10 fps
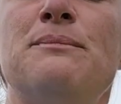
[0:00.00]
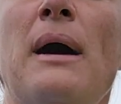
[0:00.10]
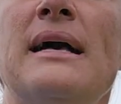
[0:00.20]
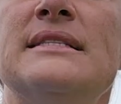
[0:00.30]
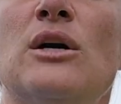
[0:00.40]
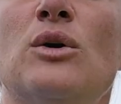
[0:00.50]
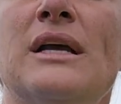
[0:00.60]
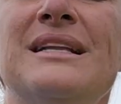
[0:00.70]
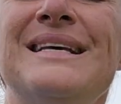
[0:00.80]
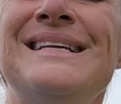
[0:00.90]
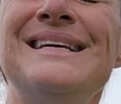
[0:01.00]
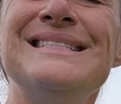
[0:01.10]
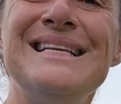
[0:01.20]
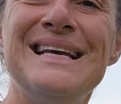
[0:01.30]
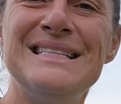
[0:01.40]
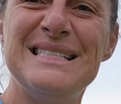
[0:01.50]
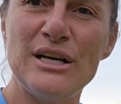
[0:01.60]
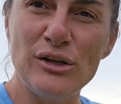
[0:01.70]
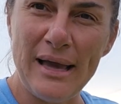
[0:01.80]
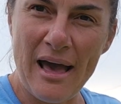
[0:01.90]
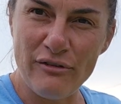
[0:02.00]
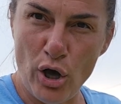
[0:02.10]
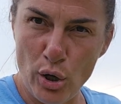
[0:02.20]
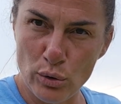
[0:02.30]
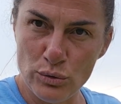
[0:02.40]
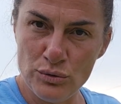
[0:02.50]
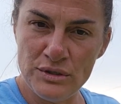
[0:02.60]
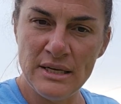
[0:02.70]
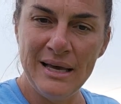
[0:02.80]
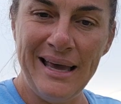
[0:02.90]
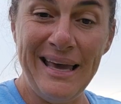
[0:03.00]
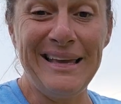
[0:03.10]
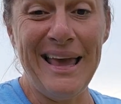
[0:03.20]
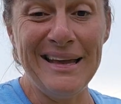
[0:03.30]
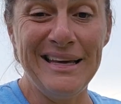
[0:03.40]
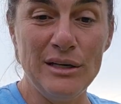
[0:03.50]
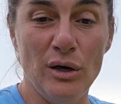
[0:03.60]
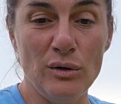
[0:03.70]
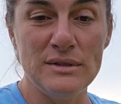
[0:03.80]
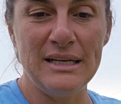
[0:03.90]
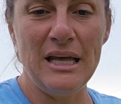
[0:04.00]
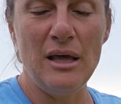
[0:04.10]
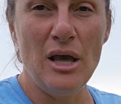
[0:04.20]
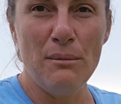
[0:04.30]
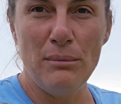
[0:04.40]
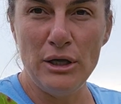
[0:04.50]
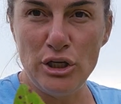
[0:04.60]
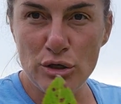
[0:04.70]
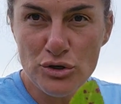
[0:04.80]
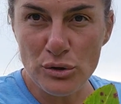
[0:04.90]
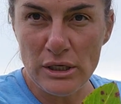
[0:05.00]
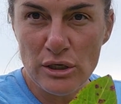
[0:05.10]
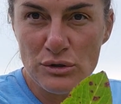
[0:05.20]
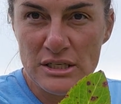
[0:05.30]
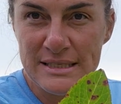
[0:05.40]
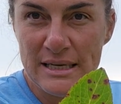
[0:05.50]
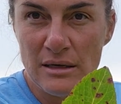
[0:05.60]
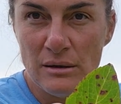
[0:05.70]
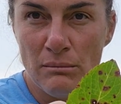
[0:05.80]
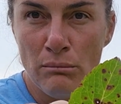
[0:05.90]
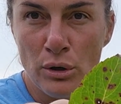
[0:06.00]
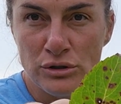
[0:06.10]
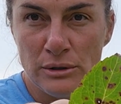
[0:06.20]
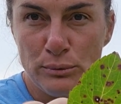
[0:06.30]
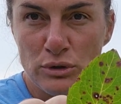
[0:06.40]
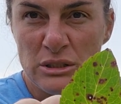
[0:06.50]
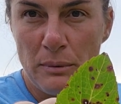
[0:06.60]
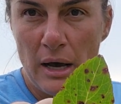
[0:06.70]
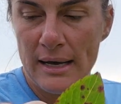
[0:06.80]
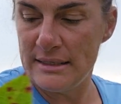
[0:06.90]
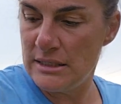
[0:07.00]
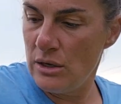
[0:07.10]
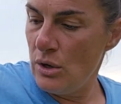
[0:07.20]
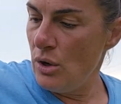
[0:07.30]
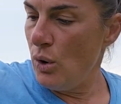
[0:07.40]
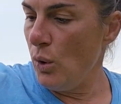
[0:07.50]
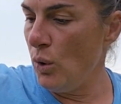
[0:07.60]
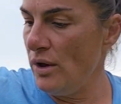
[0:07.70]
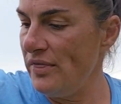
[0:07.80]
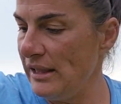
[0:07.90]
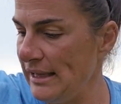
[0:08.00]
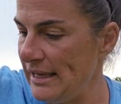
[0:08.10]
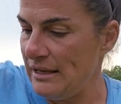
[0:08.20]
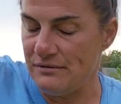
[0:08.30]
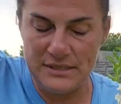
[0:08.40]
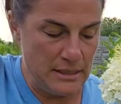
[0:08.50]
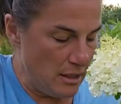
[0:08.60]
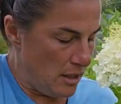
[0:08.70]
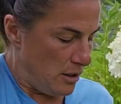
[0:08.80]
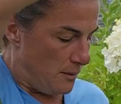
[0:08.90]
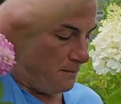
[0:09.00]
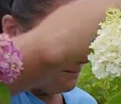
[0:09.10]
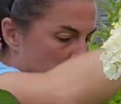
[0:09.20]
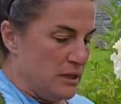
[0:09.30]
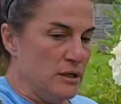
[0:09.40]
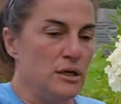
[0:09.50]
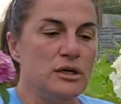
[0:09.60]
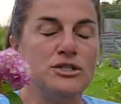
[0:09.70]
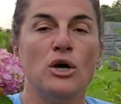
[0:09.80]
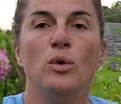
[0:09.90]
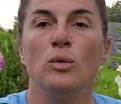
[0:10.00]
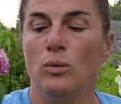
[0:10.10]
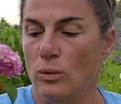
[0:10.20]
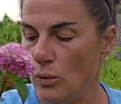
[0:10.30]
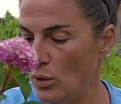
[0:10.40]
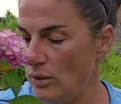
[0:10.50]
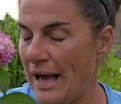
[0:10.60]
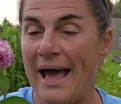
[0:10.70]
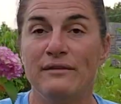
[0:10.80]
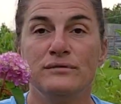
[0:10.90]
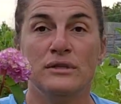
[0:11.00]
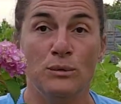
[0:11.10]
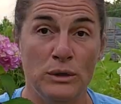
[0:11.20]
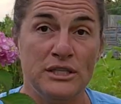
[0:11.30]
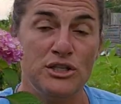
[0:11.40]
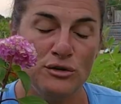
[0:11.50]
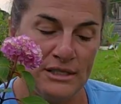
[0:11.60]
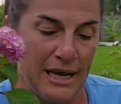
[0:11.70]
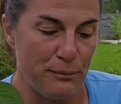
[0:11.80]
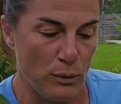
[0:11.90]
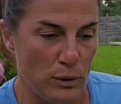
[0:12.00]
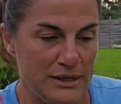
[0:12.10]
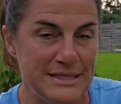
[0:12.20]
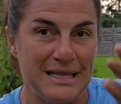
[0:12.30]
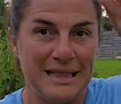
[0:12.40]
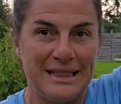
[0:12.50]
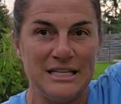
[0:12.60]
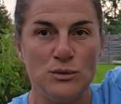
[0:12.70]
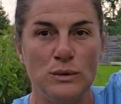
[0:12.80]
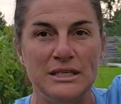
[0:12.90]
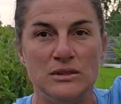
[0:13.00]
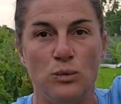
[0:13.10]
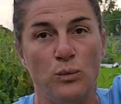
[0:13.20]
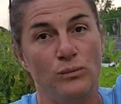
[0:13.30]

spots on it. It doesn't necessarily have holes. It can eat holes in it, but usually you'll just see multiple spots on the leaves. So I have, with the two separate ones, this one is